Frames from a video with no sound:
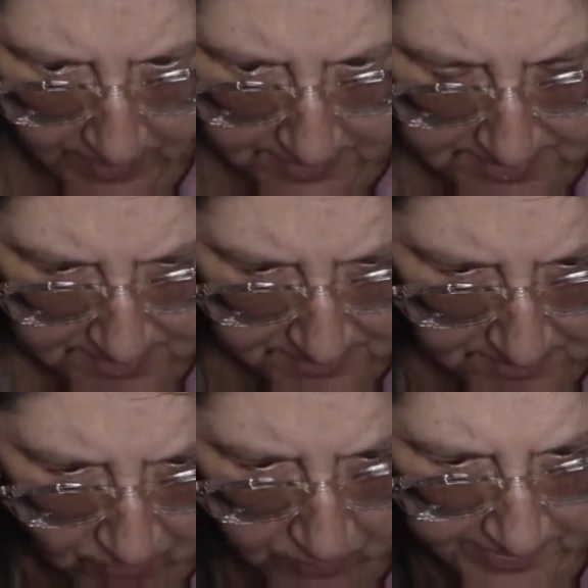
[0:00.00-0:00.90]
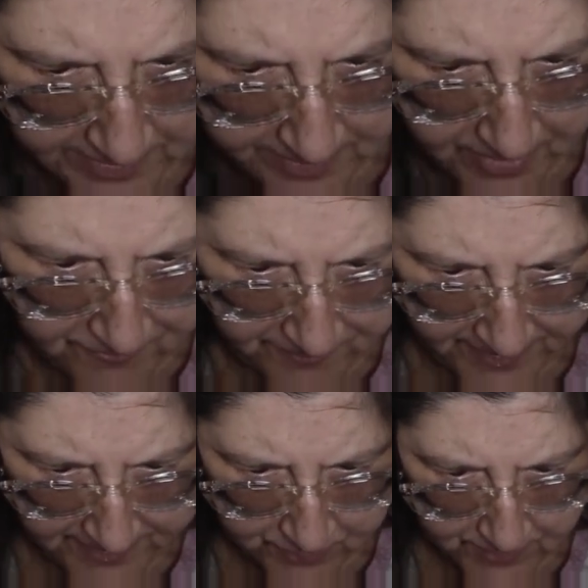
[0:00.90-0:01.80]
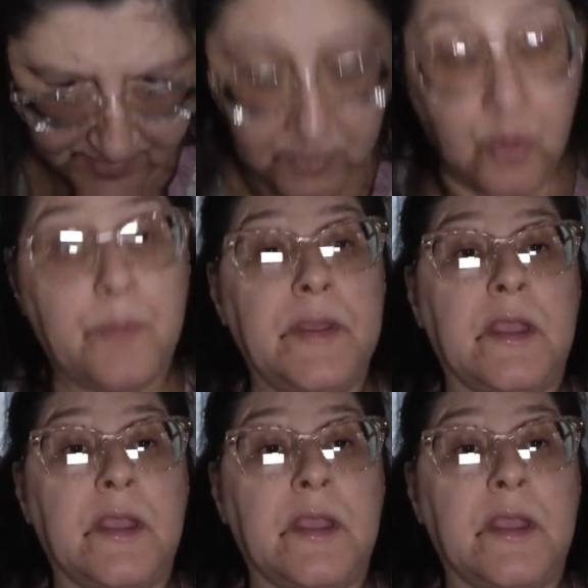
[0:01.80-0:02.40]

was. Only the butterflies was a little